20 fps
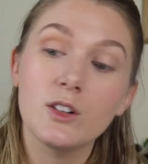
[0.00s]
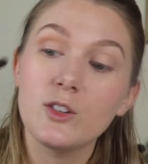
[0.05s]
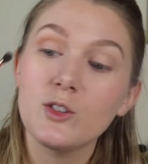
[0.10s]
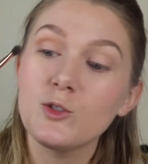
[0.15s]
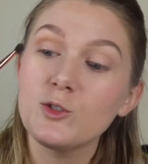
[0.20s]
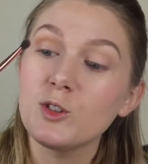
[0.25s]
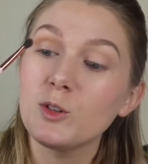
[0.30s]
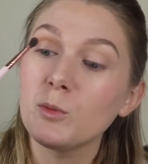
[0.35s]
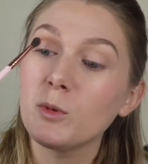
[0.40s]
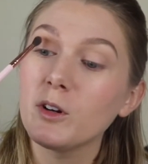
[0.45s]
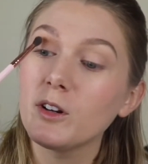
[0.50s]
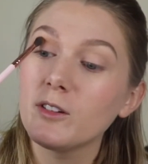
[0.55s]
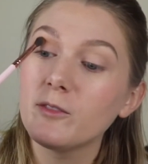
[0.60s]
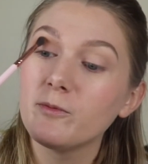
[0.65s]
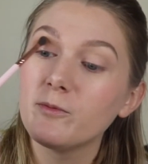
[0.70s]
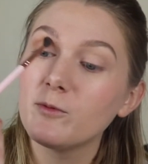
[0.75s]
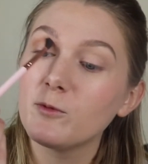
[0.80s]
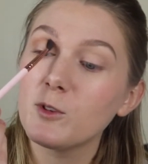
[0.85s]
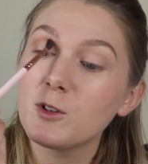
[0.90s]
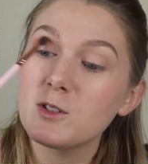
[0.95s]
YouTuber
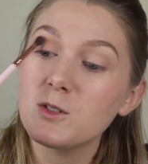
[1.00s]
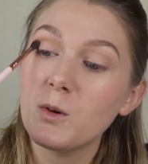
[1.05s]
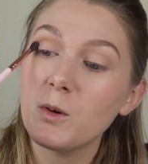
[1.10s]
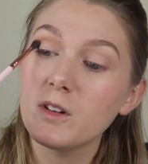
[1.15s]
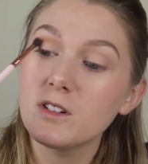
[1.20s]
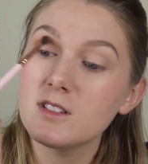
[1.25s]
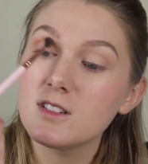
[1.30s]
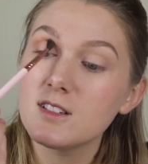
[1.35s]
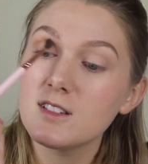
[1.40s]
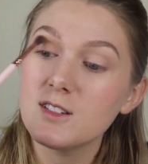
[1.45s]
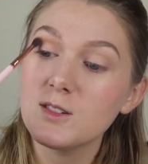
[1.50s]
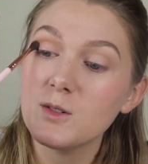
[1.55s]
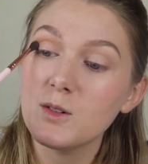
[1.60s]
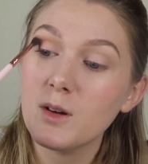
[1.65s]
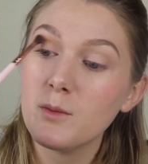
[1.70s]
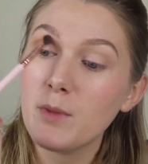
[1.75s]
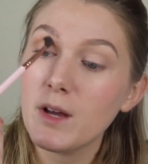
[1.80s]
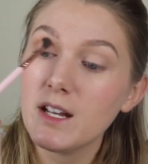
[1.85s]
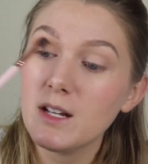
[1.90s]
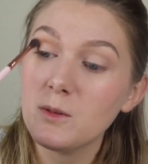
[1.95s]
was going to do
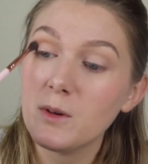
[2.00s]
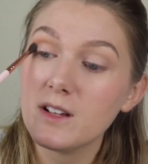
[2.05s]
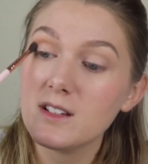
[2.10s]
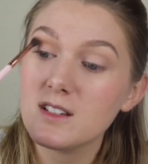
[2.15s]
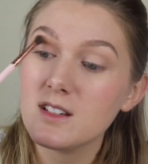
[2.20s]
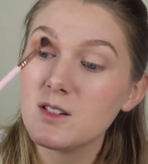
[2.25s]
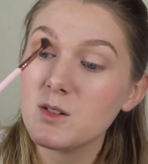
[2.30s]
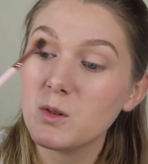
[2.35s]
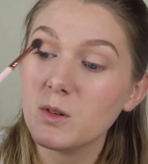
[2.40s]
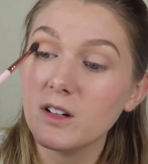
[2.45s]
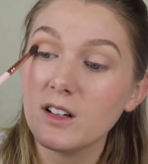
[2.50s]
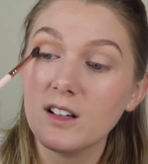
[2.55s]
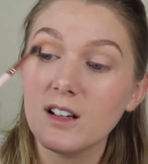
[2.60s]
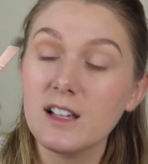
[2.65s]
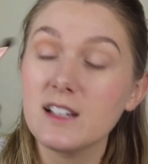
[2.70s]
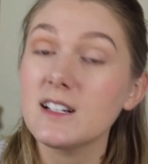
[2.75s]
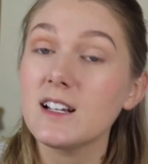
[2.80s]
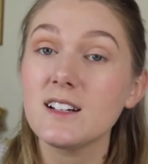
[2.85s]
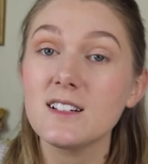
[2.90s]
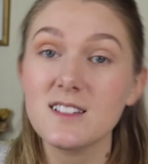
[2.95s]
a Pennywise tutorial,
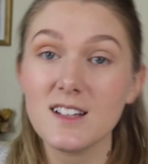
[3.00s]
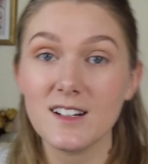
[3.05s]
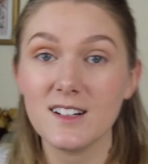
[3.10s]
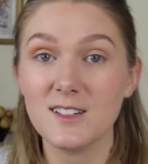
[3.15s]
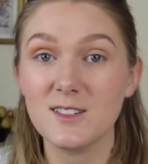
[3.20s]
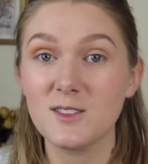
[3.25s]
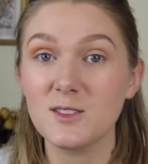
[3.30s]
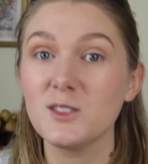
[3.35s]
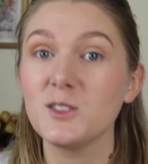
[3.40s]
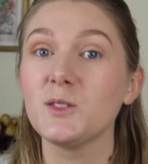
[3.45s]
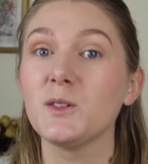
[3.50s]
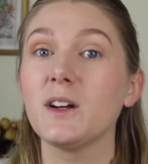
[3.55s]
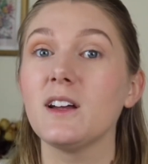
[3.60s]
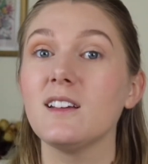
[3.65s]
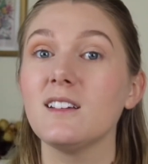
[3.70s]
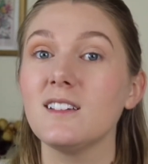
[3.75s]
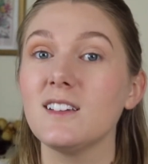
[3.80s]
and I decided screw it.